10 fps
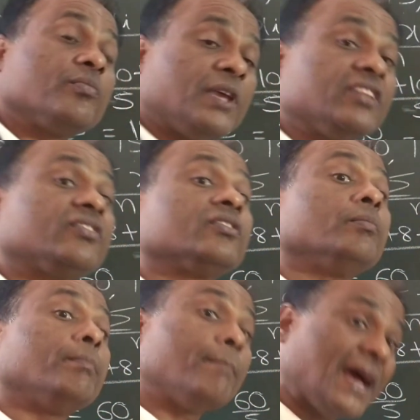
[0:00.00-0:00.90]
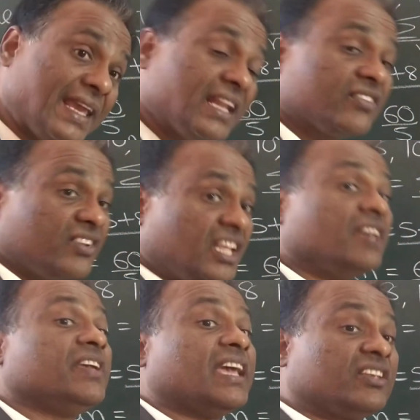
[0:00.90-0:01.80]
means minus.
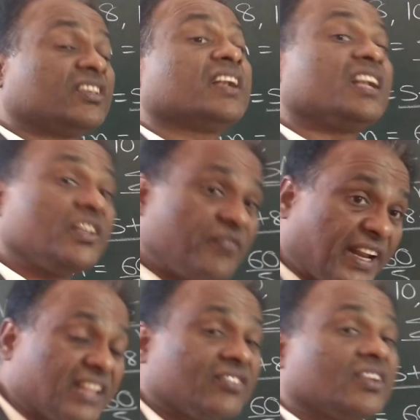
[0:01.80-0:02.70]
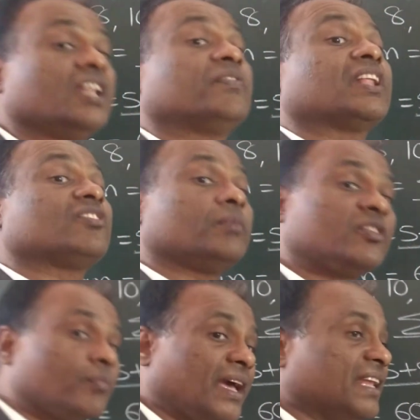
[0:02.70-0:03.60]
Deviation, difference. Difference means
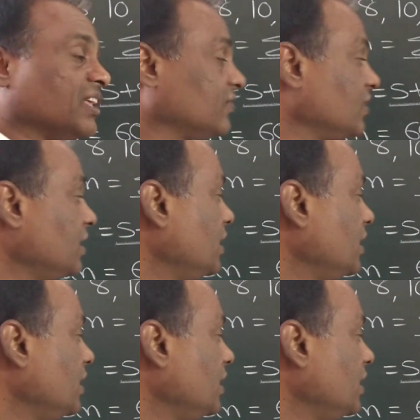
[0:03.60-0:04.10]
minus.